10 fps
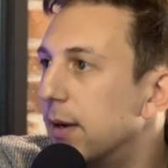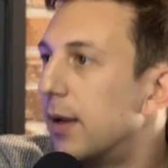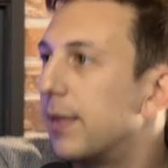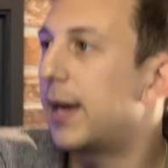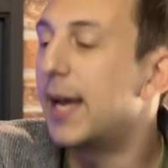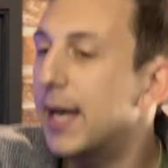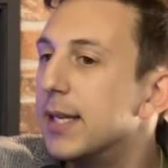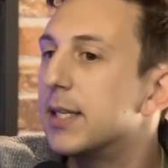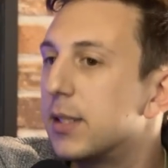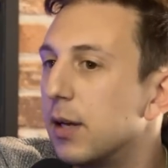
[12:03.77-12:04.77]
than it
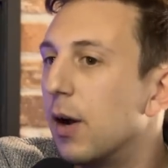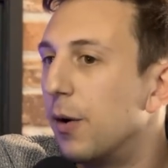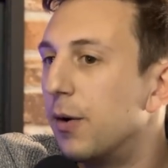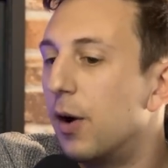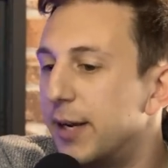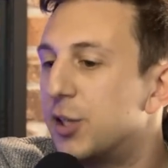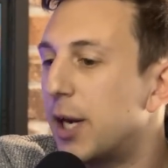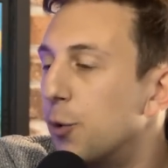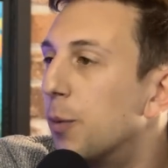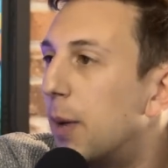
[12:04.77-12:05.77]
is on a
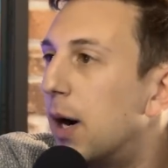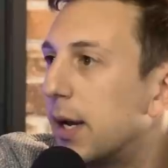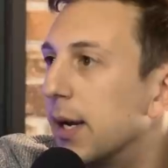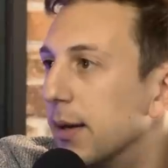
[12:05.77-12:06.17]
general market.